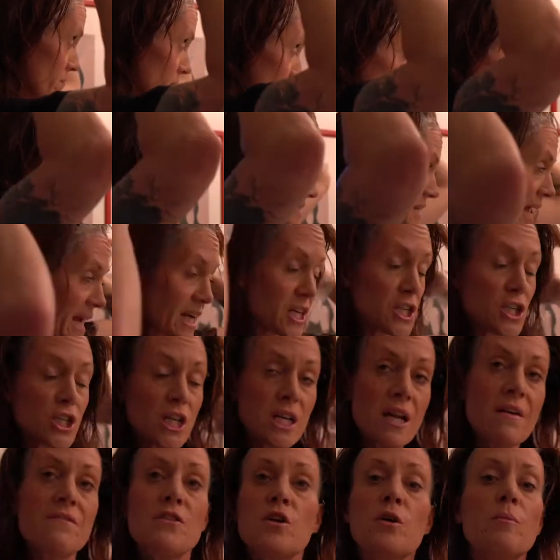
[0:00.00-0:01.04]

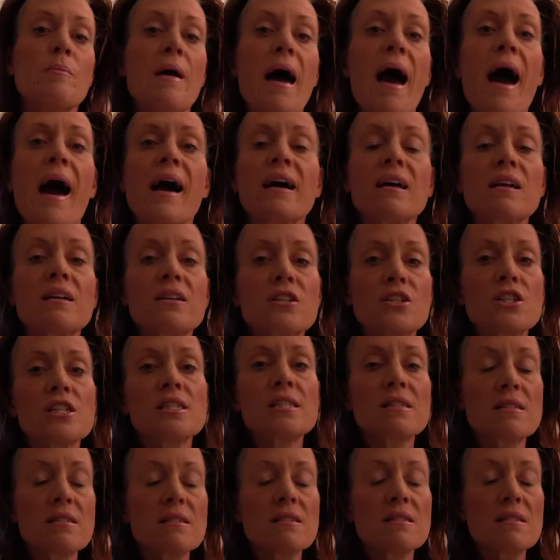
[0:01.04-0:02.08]
section of your back,
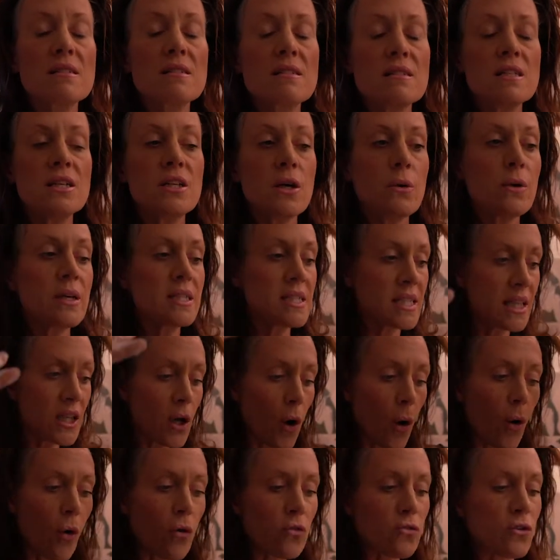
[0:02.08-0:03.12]
just, you know, it's
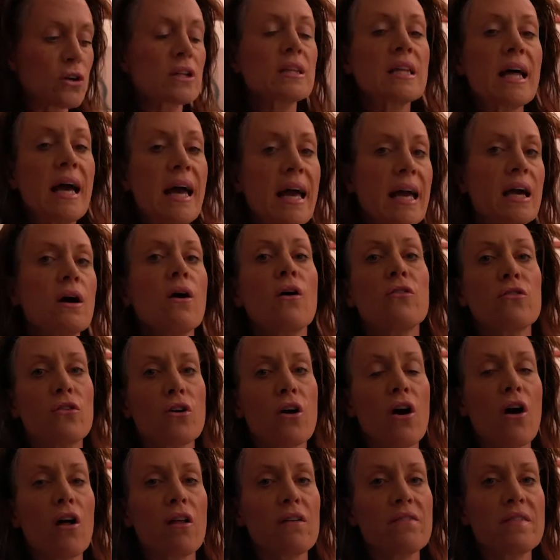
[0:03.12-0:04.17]
gonna overlay over
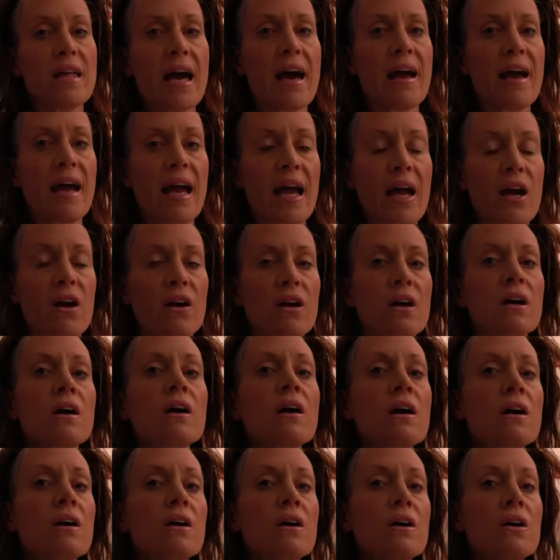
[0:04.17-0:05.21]
all of that
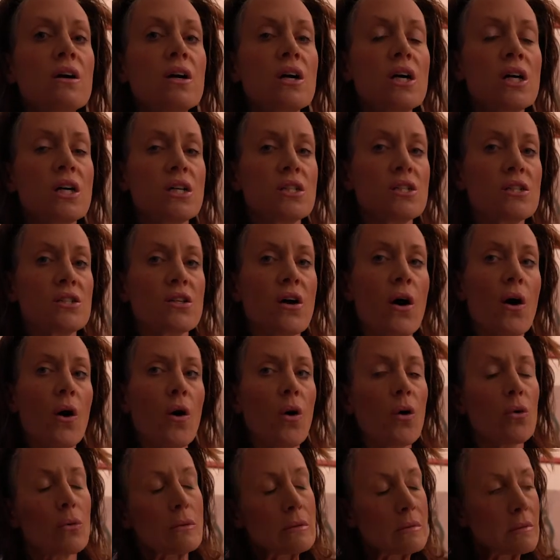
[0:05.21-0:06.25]
hair.
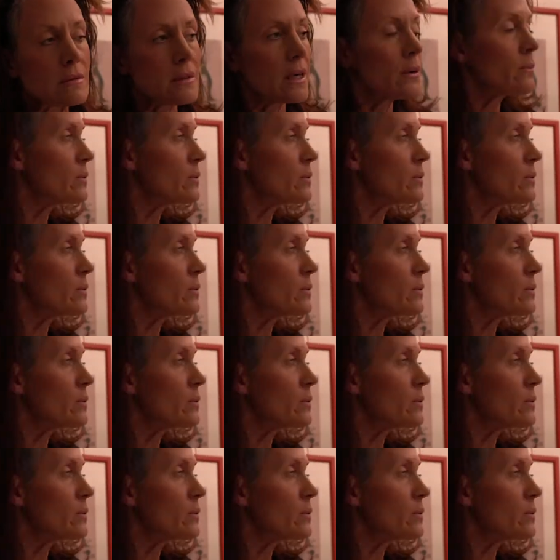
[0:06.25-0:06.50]
So I